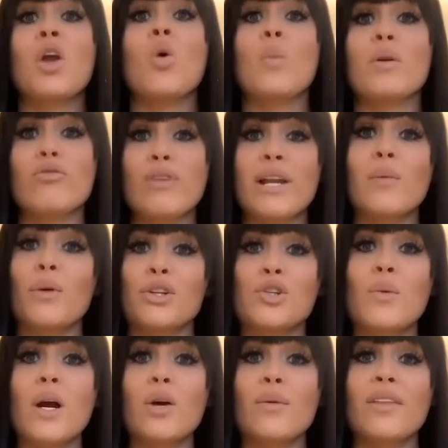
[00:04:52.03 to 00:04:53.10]
We really want
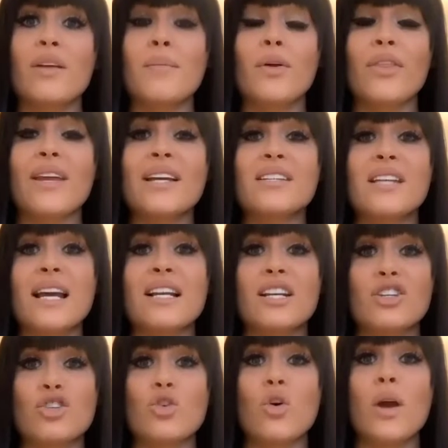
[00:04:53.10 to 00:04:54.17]
to work with them on this and
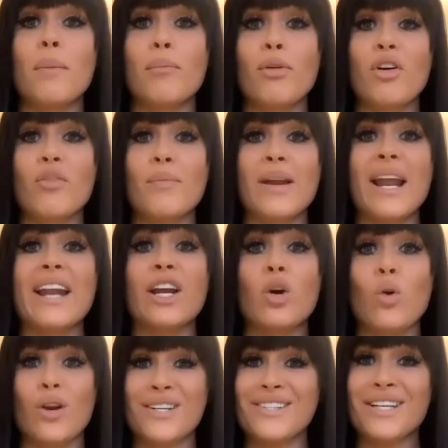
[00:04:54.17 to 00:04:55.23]
ensure improvement and
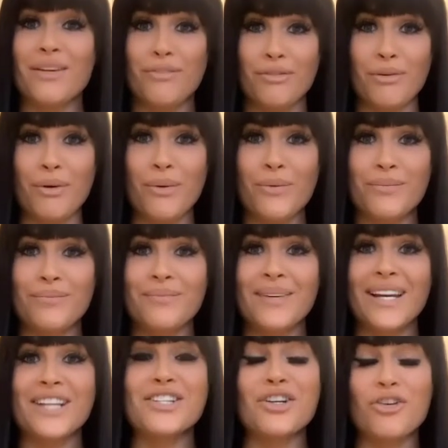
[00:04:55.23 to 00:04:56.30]
equality for all.
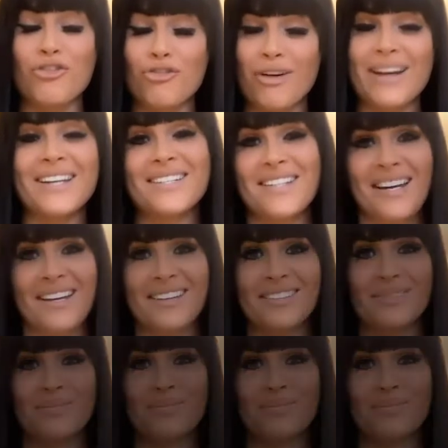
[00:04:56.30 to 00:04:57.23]
It's a great day.